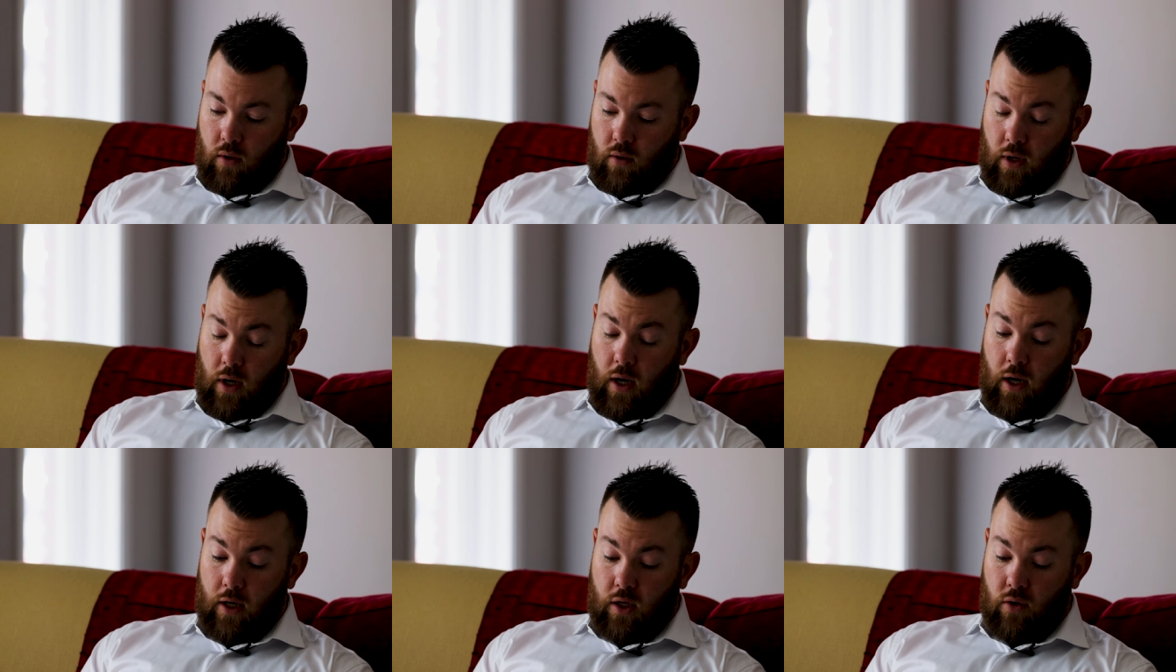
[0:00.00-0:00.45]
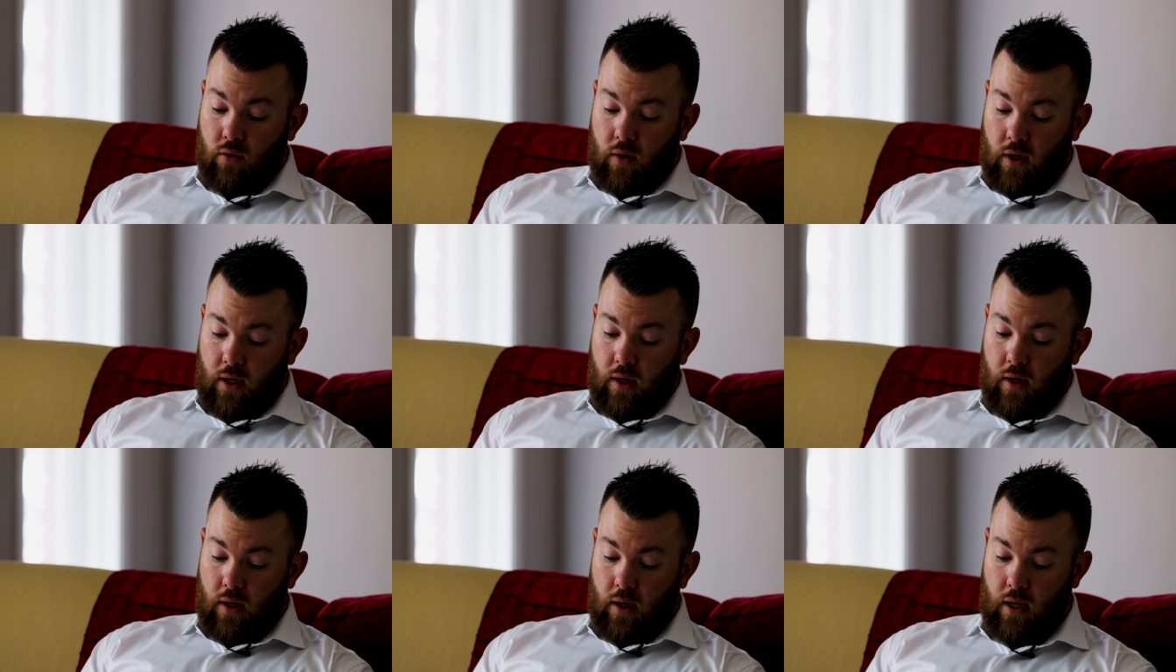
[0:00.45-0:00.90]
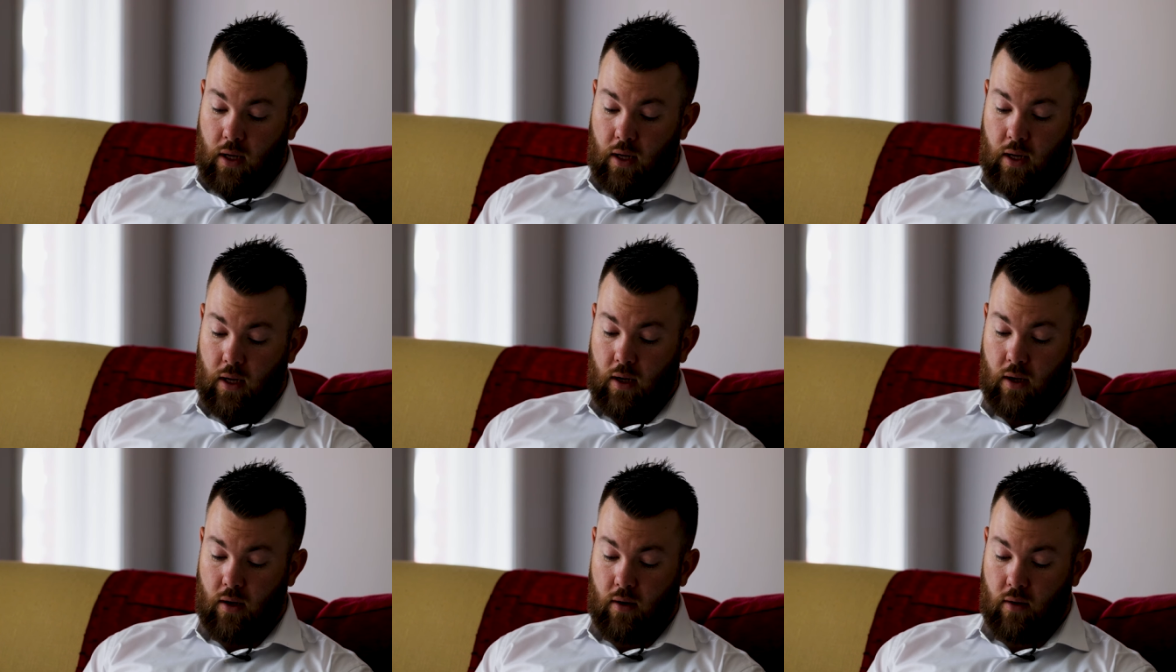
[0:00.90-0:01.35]
the hug you need,
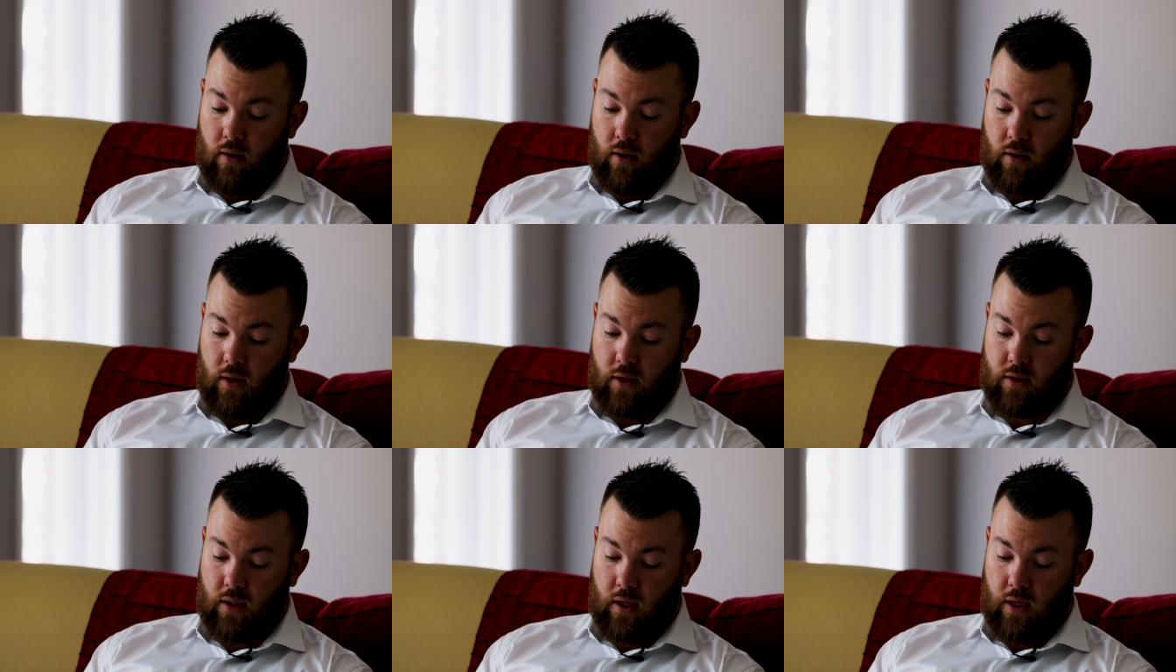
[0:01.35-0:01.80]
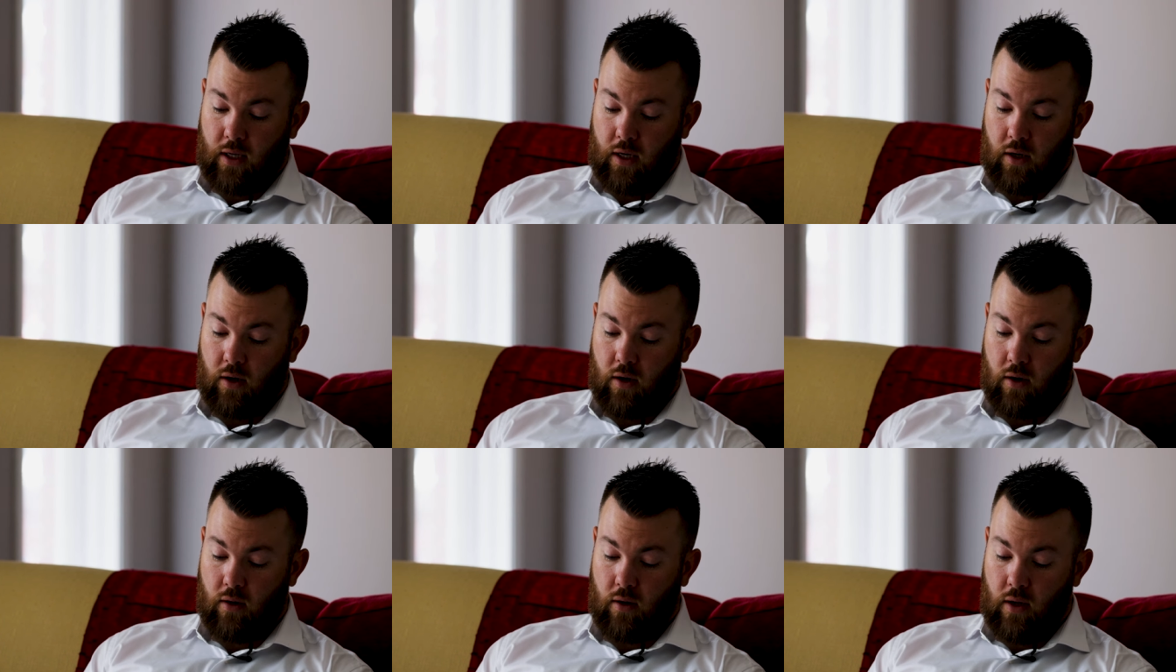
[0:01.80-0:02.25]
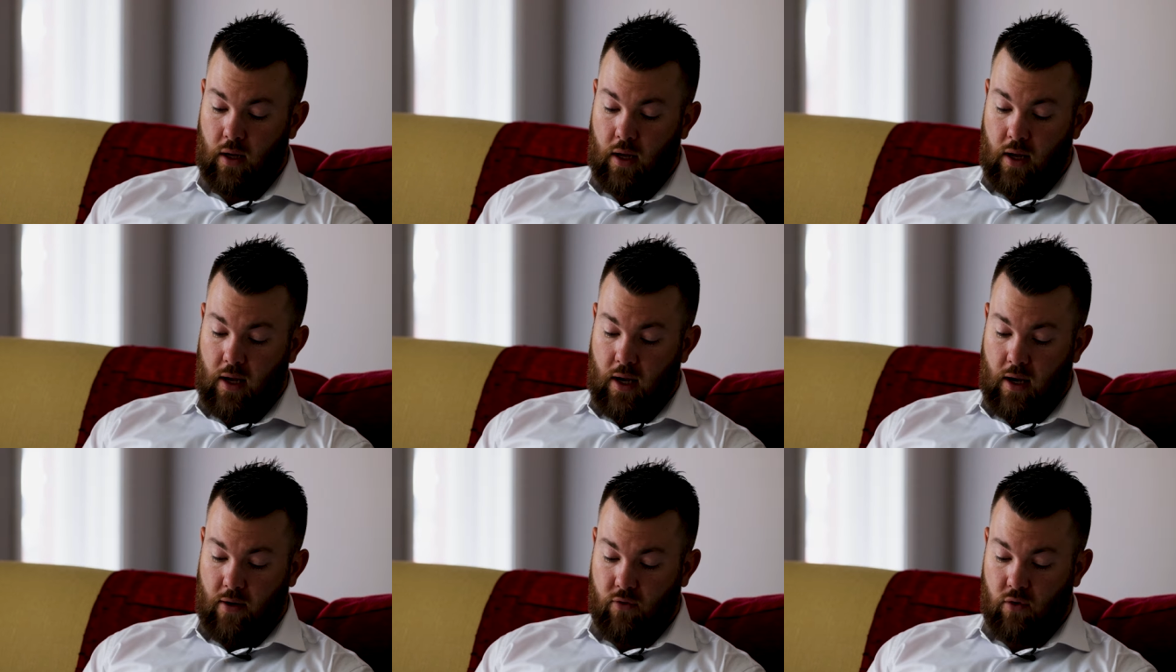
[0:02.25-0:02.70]
the listening ear
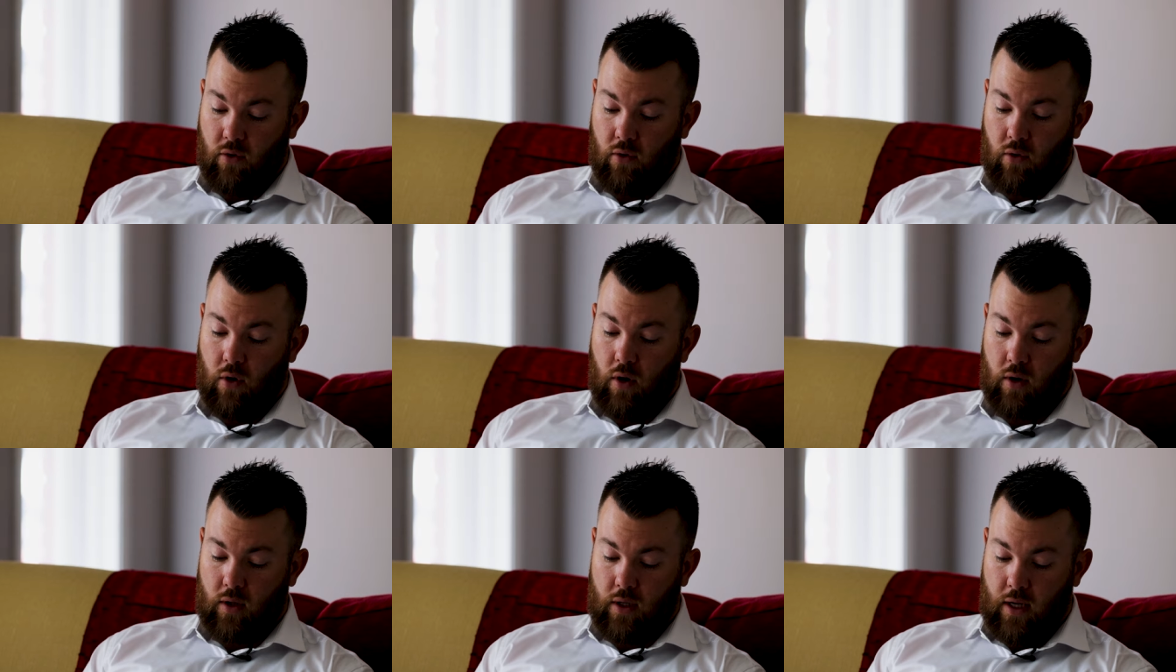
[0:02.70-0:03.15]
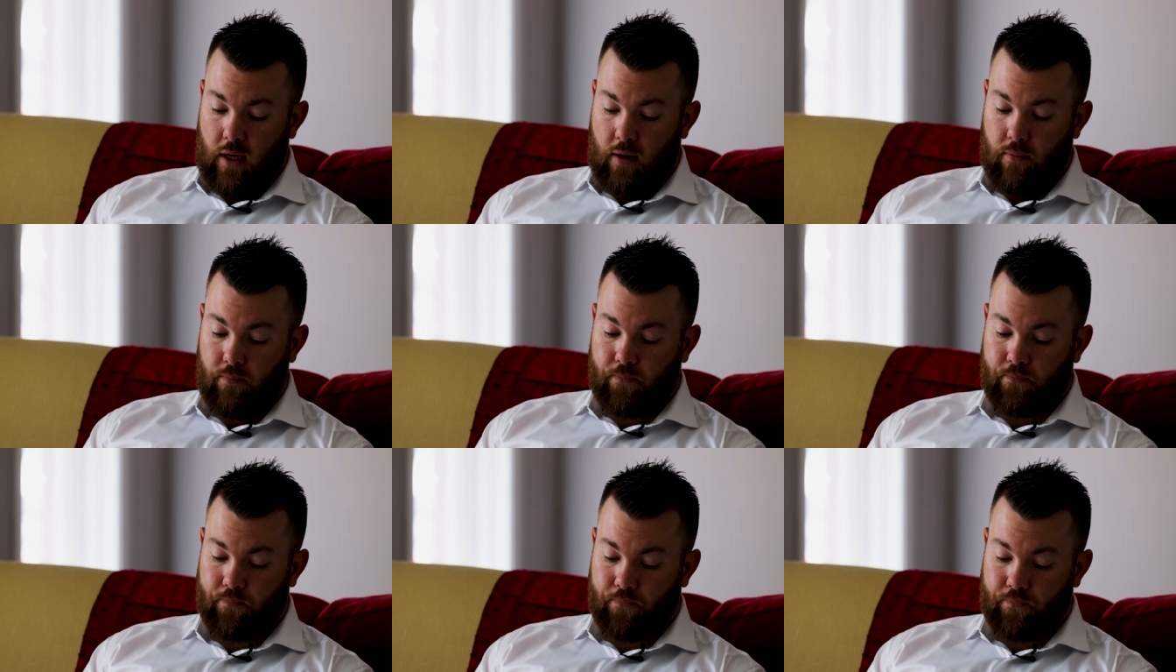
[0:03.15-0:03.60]
after a long day.